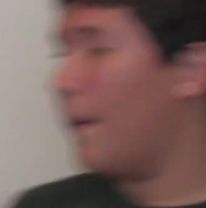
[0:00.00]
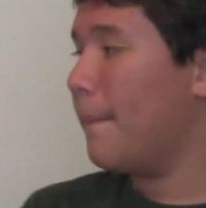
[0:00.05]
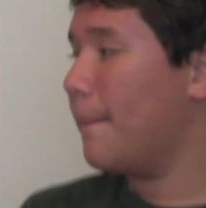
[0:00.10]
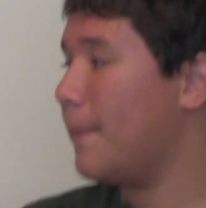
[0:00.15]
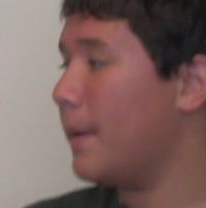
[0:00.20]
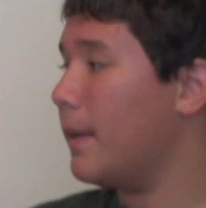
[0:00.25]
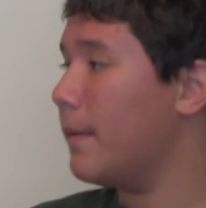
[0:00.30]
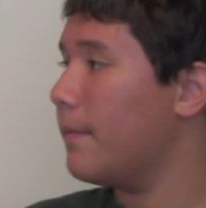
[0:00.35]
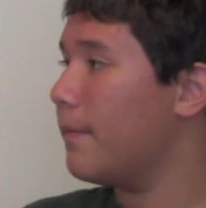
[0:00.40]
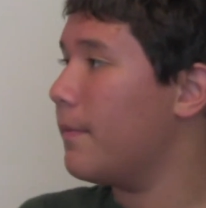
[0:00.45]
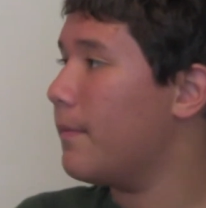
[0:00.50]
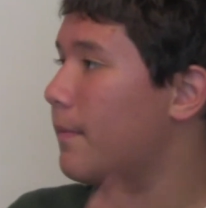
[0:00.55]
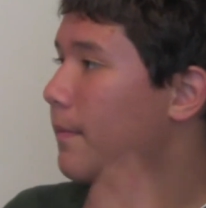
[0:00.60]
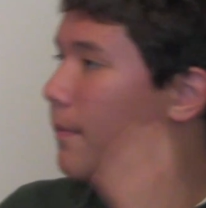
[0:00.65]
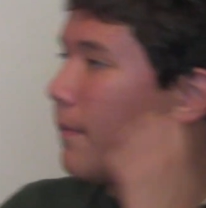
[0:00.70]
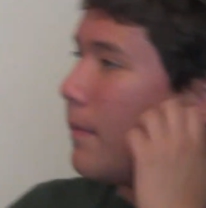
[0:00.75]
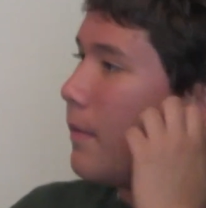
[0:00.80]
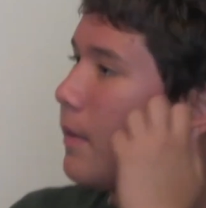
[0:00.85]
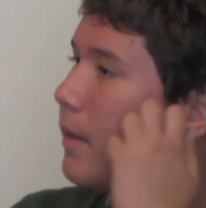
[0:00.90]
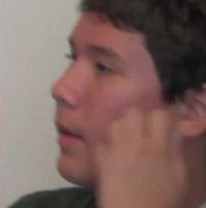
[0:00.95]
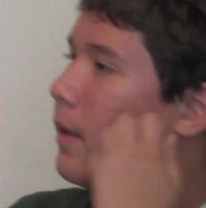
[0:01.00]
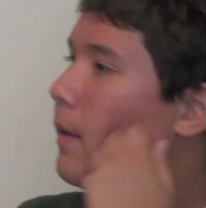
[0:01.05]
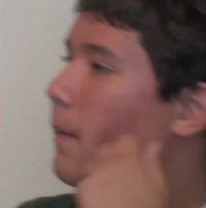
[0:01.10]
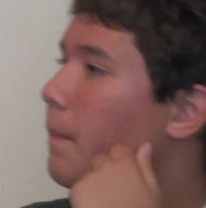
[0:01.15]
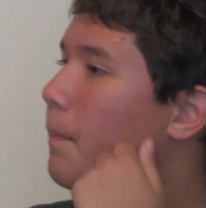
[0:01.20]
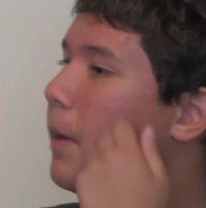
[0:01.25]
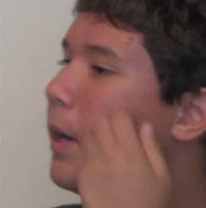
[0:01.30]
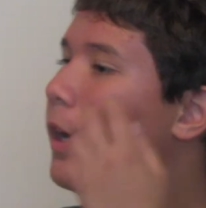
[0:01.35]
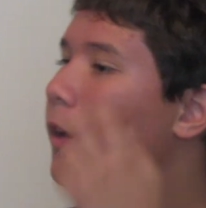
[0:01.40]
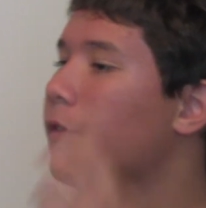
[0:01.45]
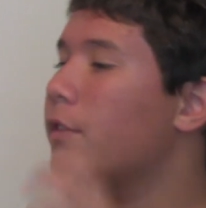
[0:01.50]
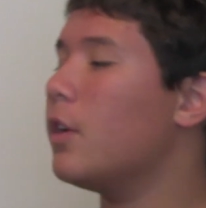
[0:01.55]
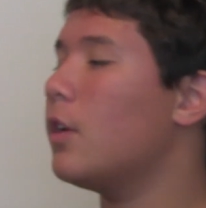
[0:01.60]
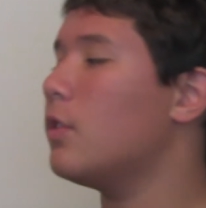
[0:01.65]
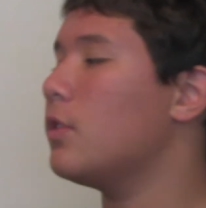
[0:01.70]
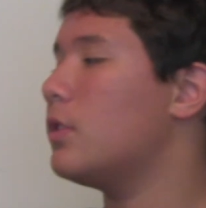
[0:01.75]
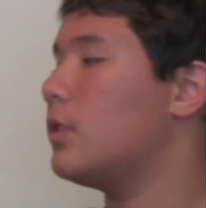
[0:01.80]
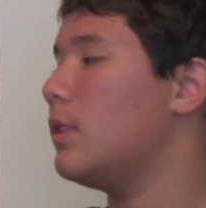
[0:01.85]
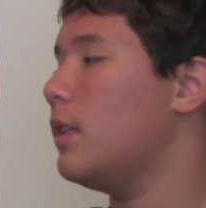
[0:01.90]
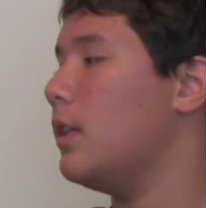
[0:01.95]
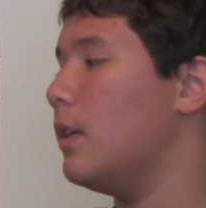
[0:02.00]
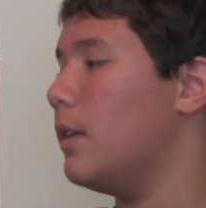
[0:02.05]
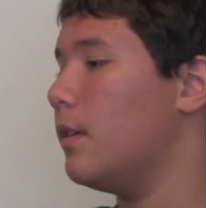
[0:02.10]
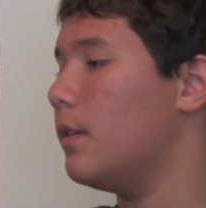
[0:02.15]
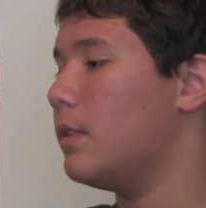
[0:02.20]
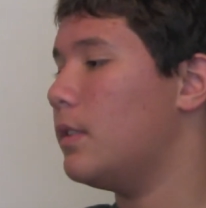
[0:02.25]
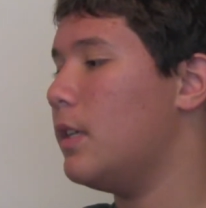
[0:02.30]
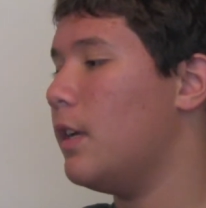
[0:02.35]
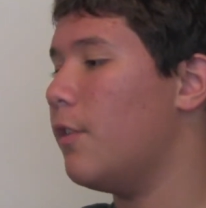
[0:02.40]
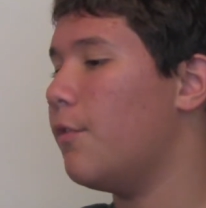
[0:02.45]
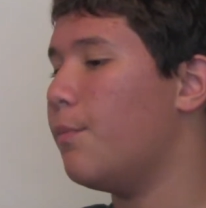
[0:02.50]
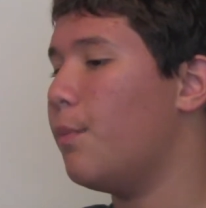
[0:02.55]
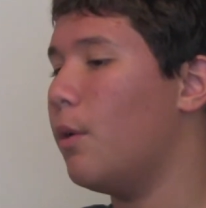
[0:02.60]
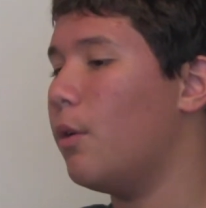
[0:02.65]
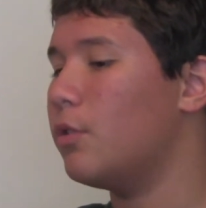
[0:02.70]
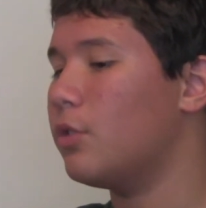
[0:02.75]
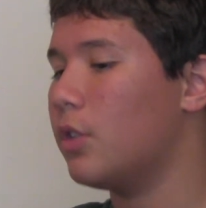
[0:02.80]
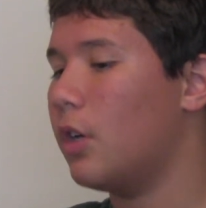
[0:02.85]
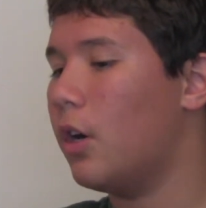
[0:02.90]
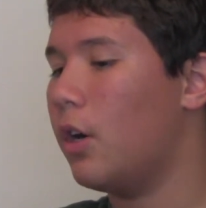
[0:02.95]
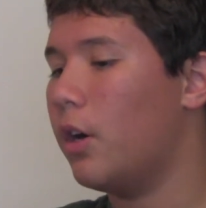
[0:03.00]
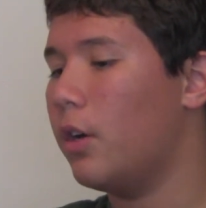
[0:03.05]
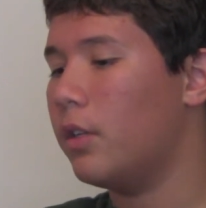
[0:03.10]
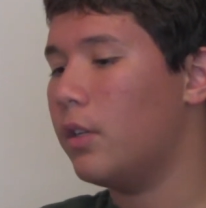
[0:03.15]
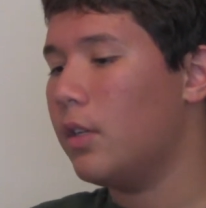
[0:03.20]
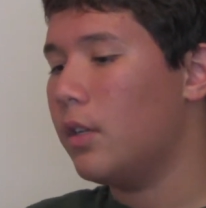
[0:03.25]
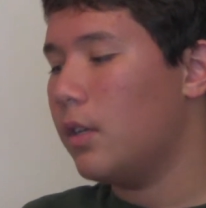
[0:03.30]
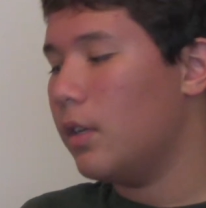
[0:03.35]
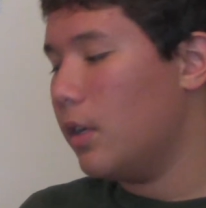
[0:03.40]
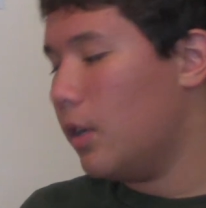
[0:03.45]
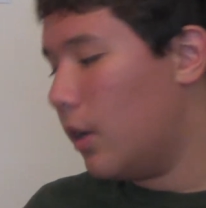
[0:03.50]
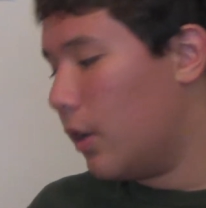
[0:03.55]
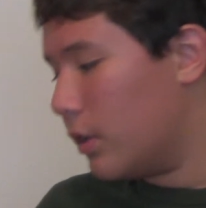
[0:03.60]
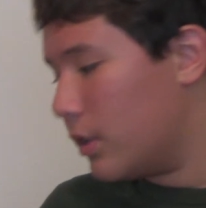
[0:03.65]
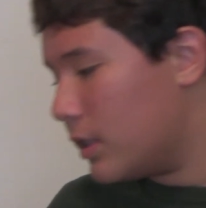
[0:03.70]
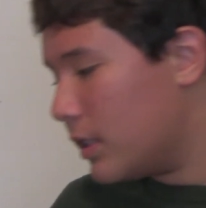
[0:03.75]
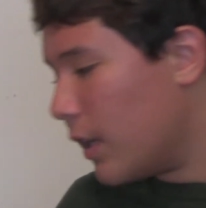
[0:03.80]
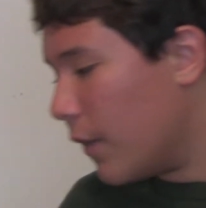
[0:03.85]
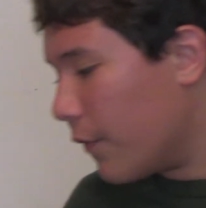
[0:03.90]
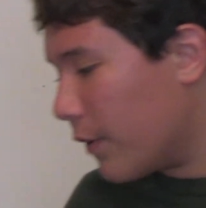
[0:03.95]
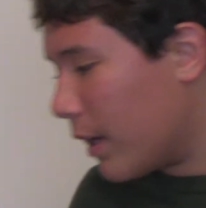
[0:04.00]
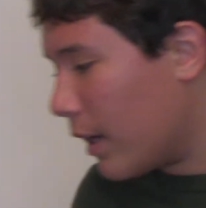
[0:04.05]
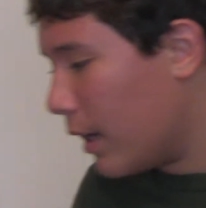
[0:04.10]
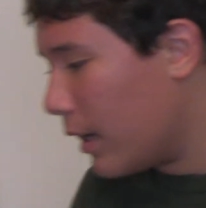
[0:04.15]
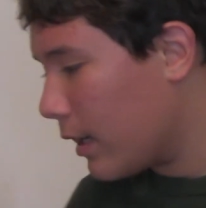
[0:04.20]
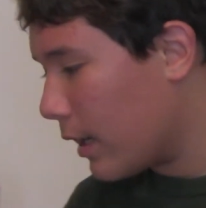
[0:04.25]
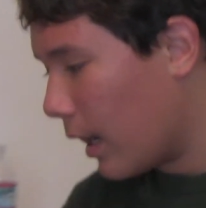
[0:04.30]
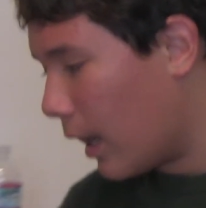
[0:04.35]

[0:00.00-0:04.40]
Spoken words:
But those sea of moles aren't suffocating